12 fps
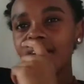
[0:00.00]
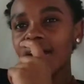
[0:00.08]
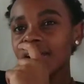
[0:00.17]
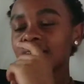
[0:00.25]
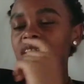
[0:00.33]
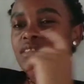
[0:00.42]

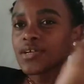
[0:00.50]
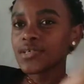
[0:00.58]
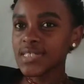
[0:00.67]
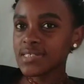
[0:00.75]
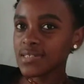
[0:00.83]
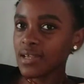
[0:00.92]
another
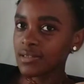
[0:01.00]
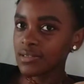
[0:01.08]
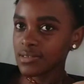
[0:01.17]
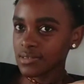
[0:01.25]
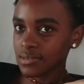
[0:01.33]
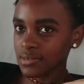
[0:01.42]

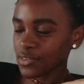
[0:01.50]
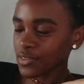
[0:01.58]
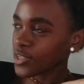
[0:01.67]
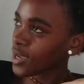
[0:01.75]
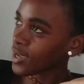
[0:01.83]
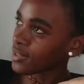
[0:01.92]
recent
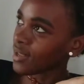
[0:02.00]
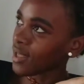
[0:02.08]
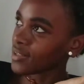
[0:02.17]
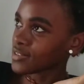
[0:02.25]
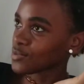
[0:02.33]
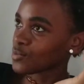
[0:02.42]
thing I
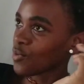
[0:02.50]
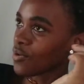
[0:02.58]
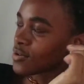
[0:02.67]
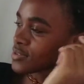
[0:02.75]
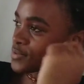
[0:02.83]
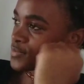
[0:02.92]
learned
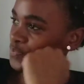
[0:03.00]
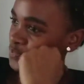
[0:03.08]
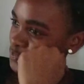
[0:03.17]
was